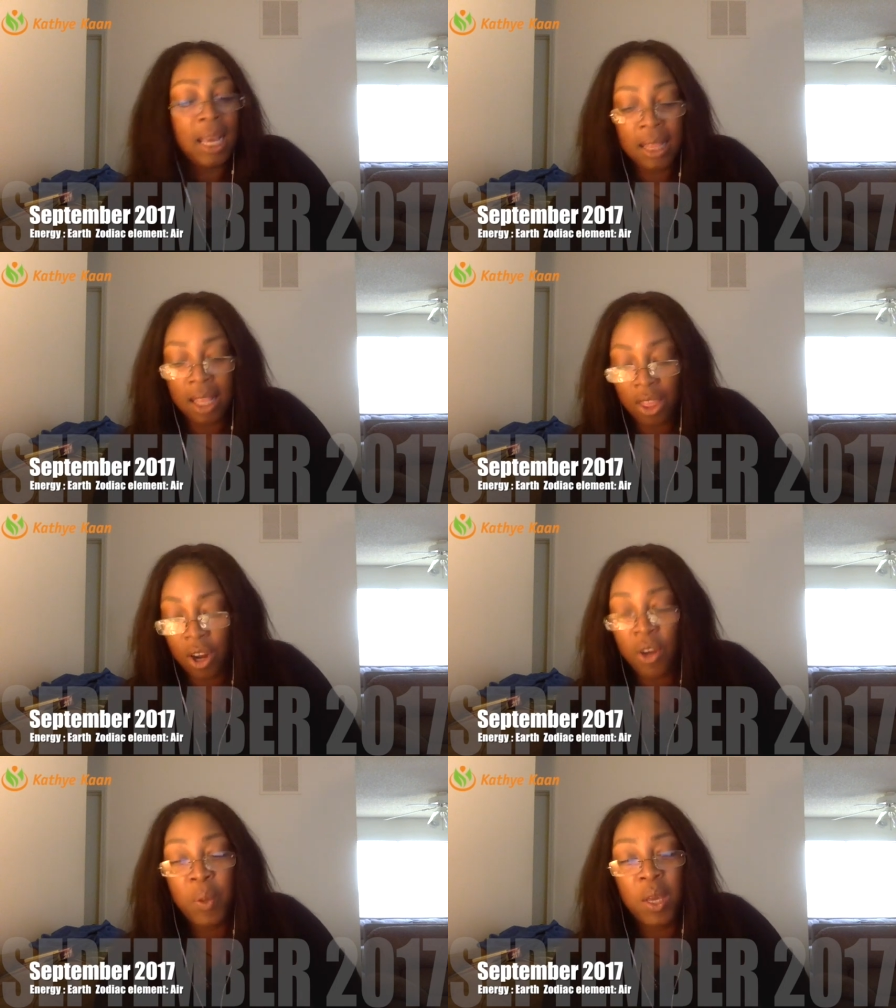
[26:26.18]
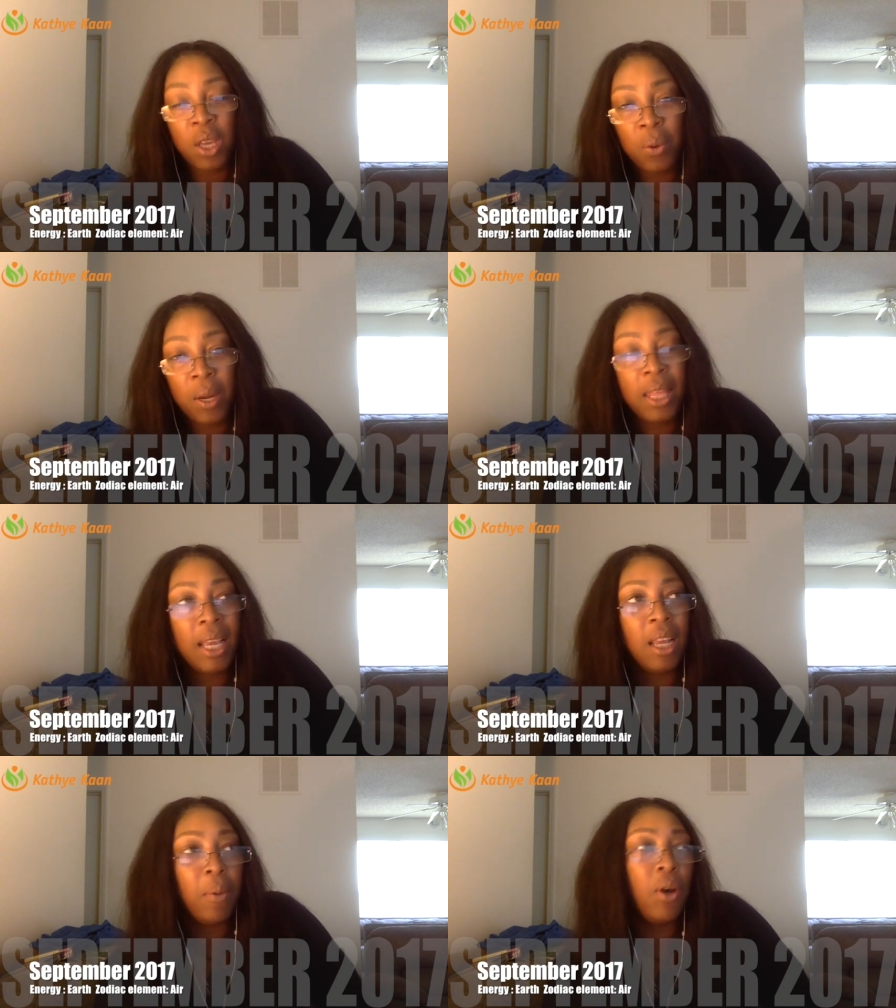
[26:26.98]
3rd week you were
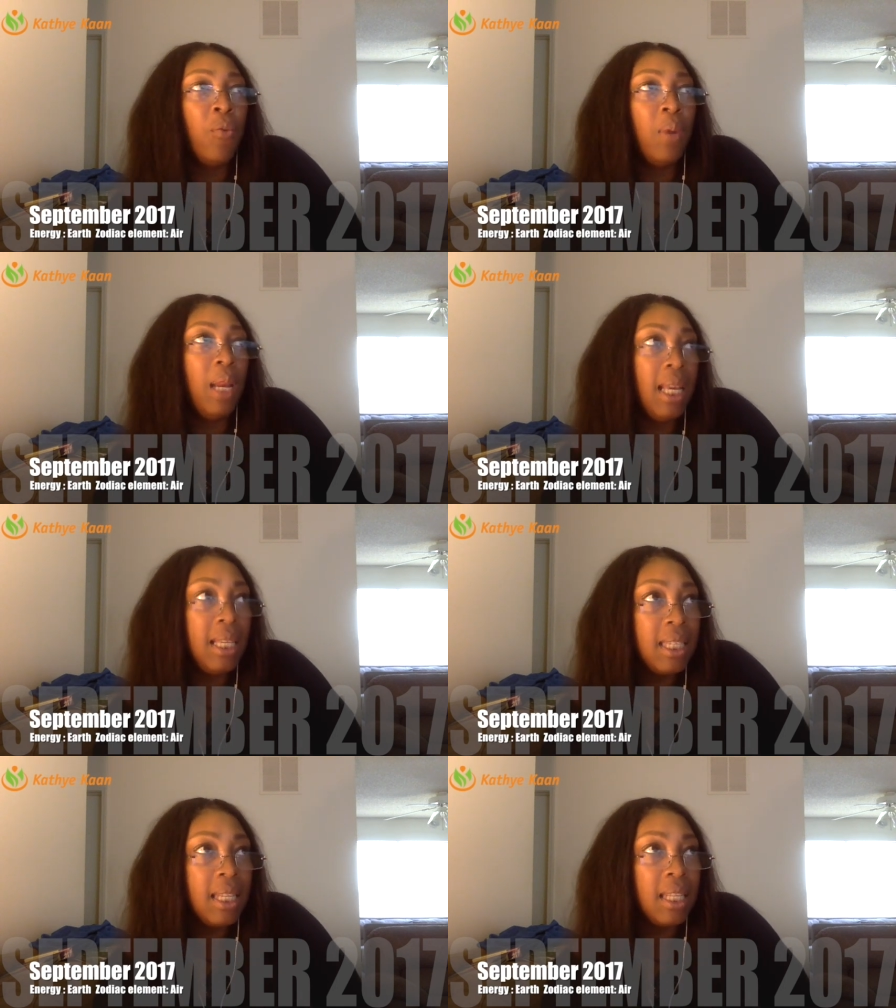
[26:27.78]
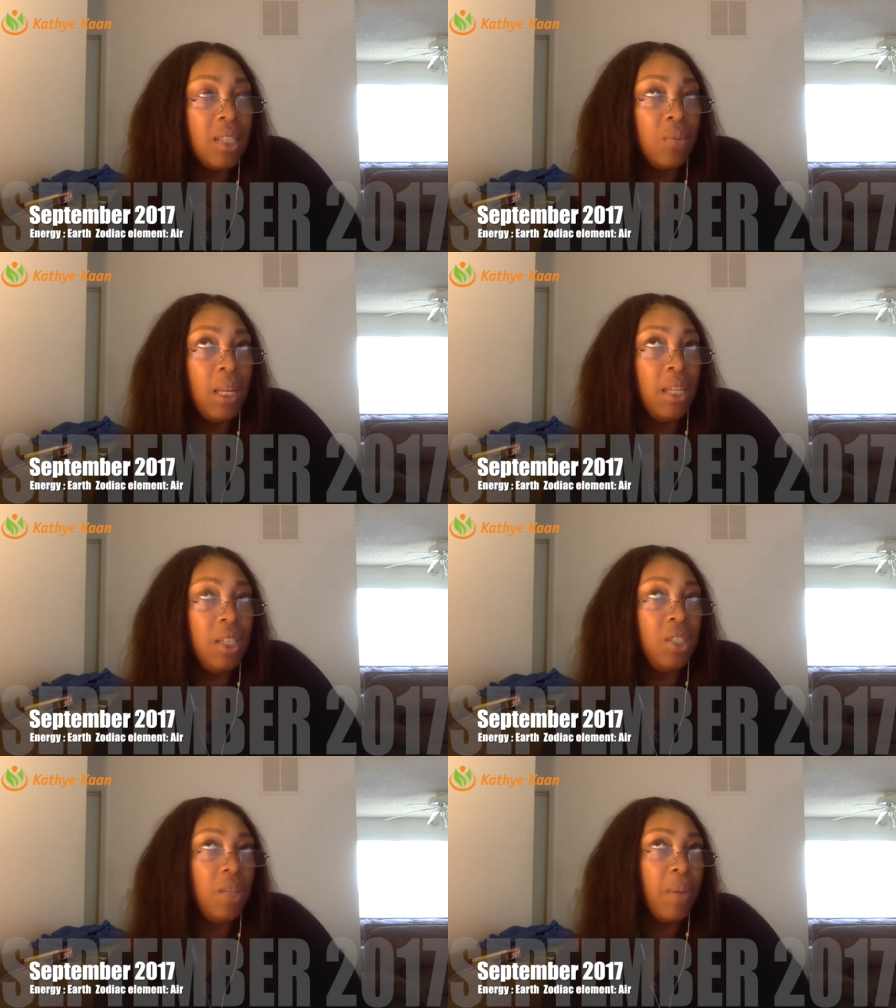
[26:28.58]
thinking about releasing this
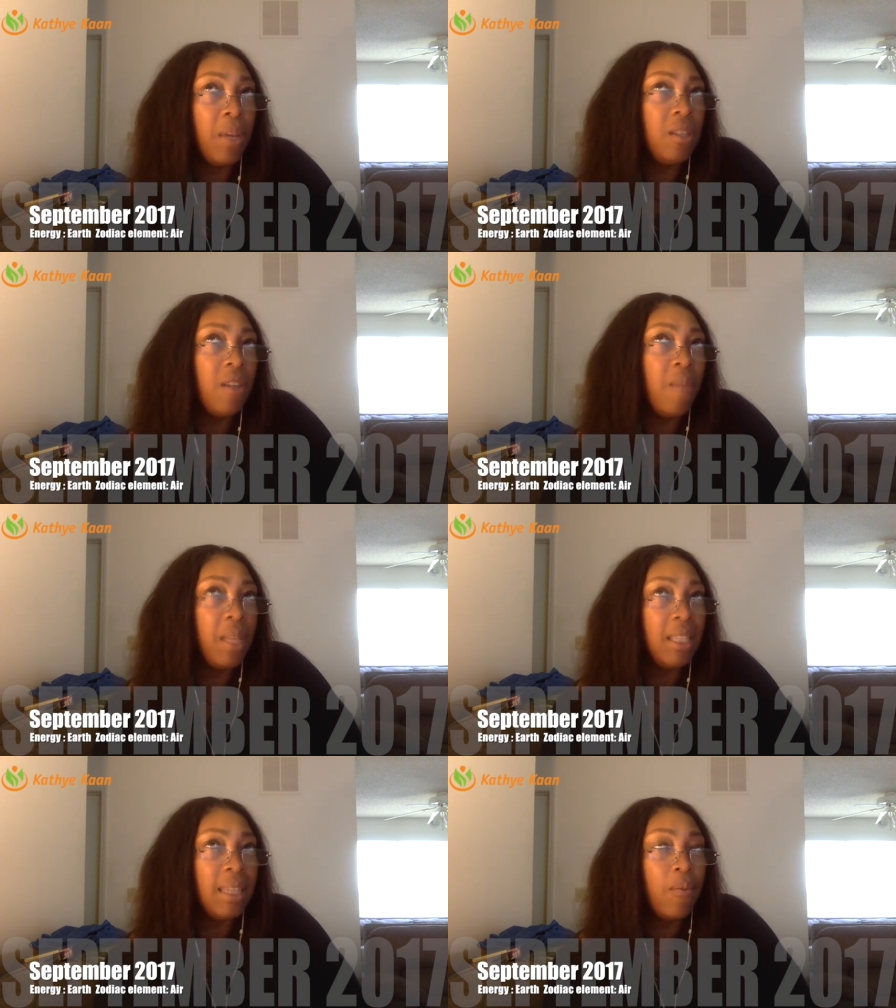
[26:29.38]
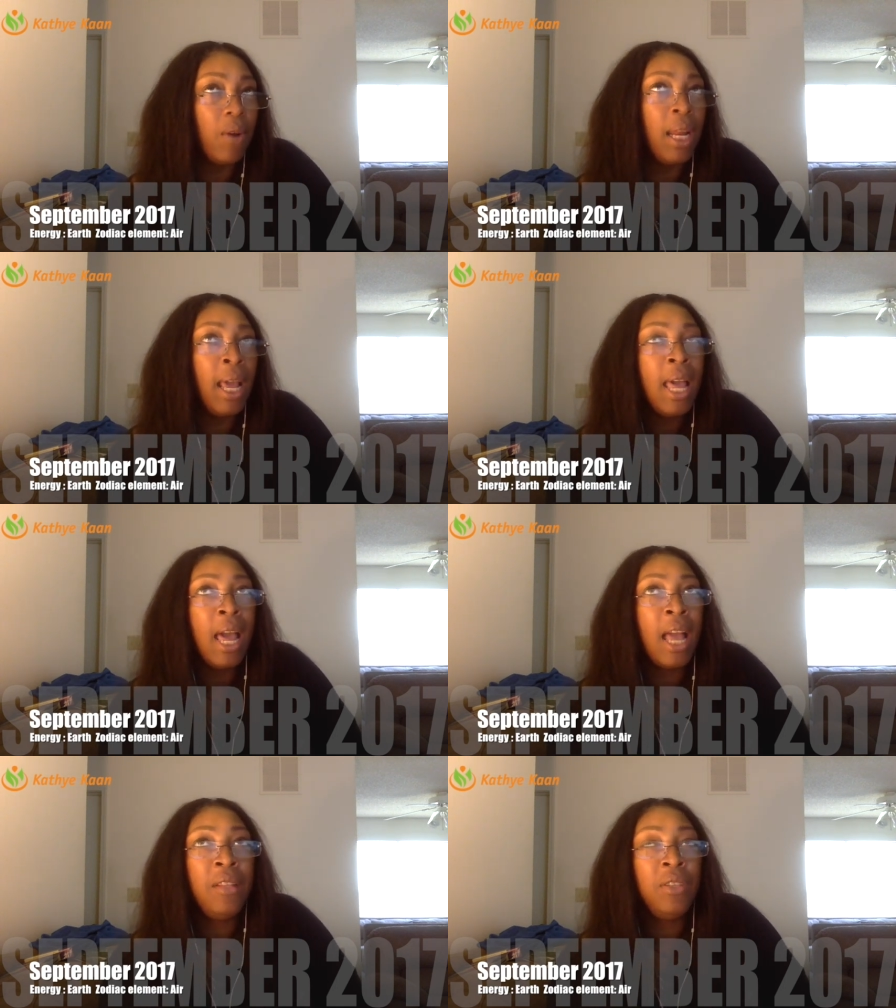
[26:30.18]
relationship because you have met someone
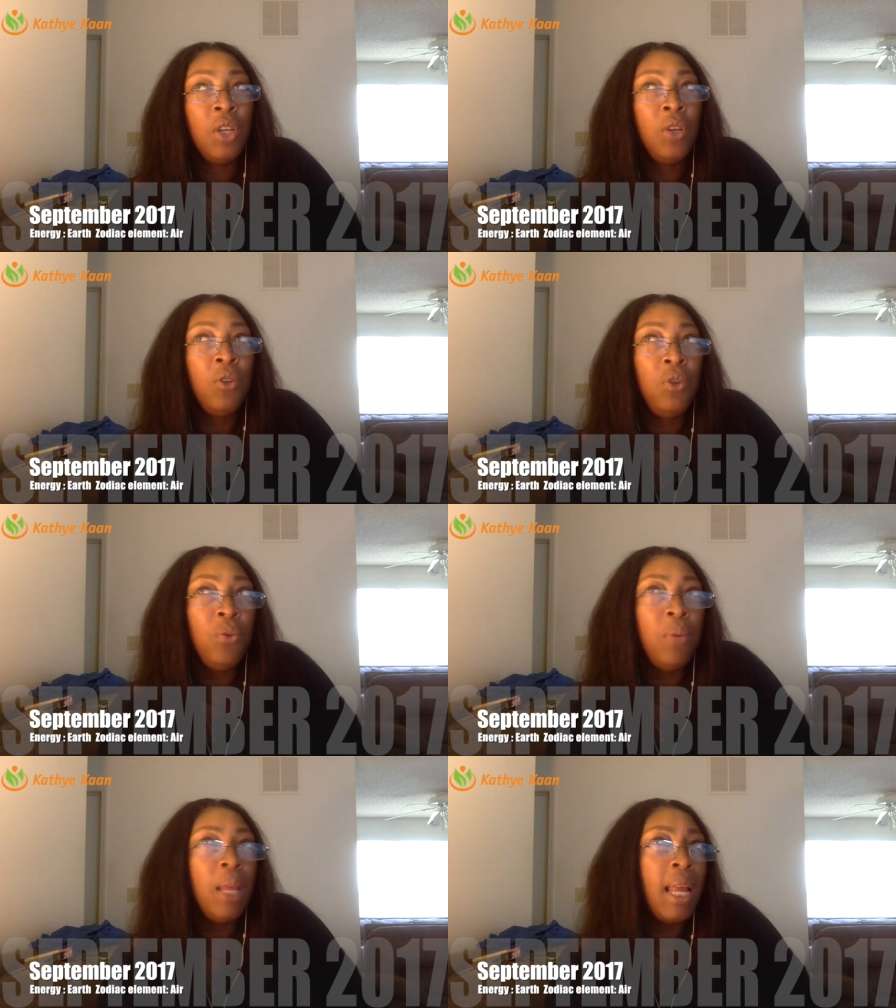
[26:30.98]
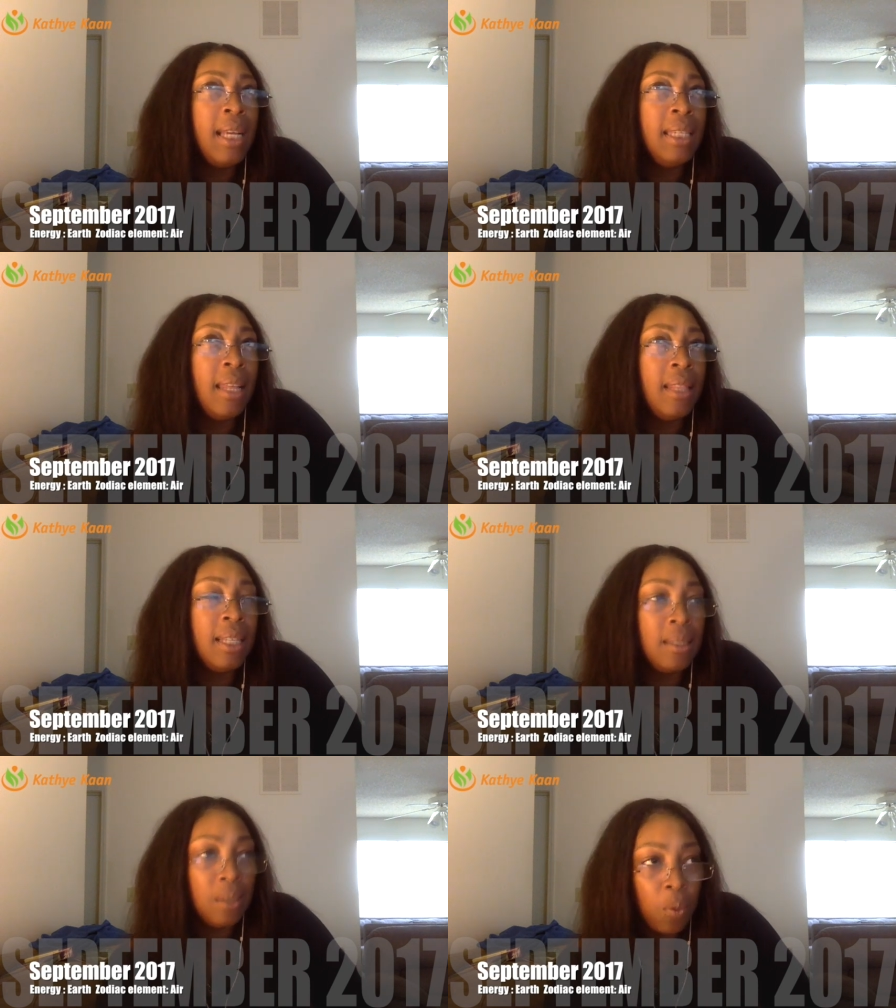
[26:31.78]
and you realize that
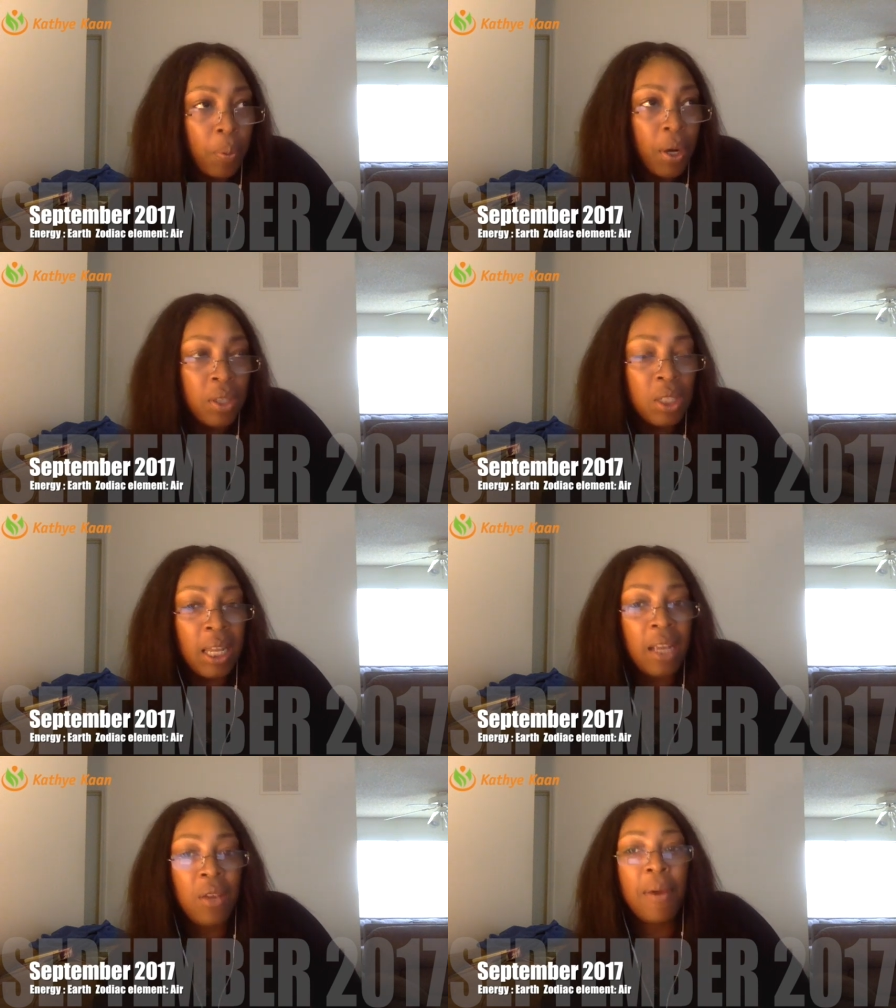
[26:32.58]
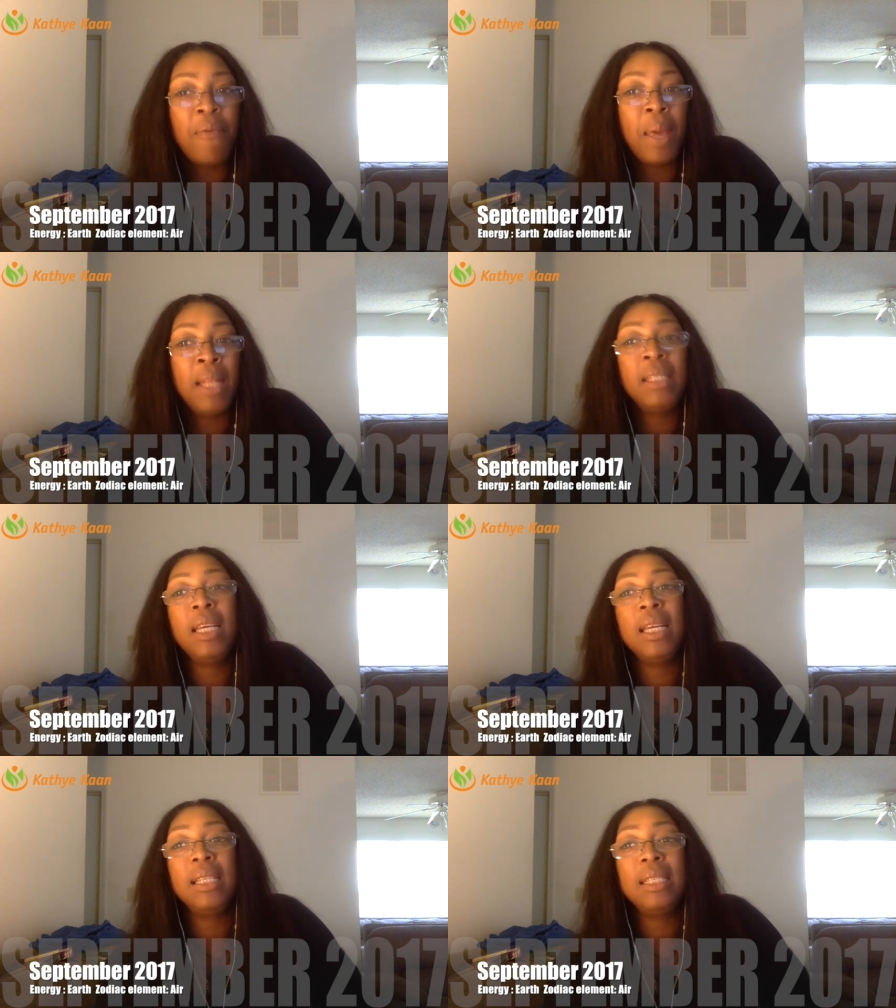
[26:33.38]
this new person that you have met
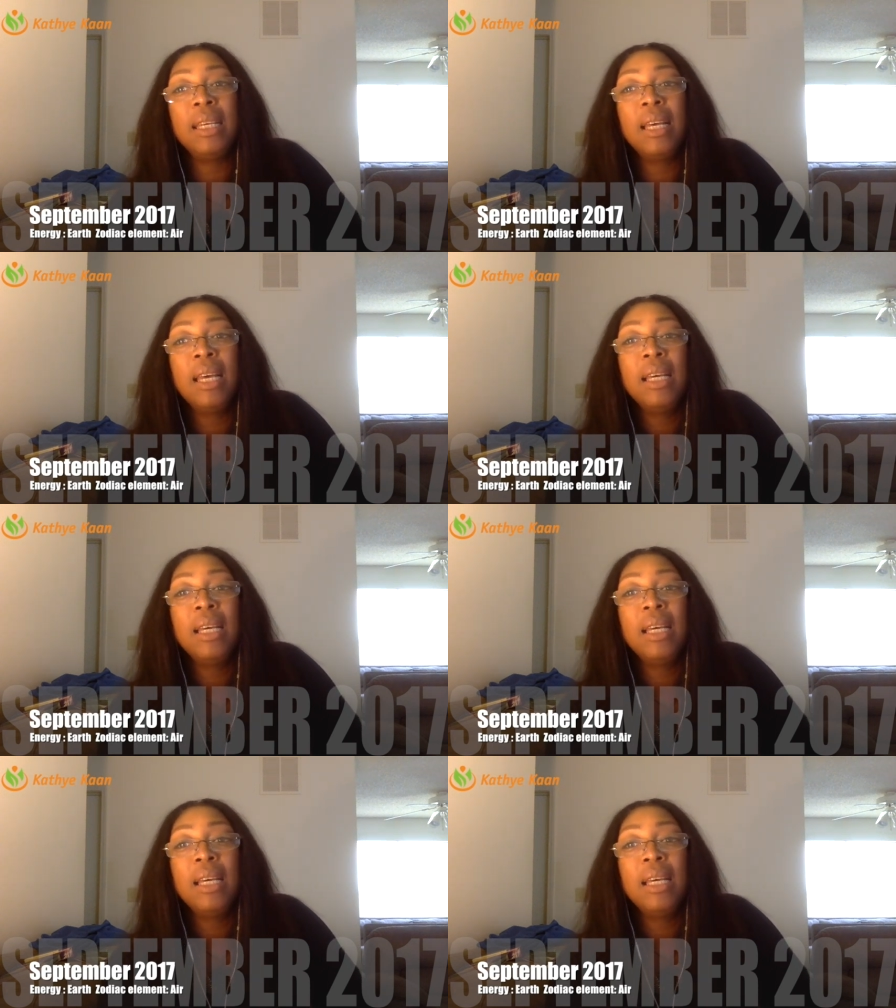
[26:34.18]
is a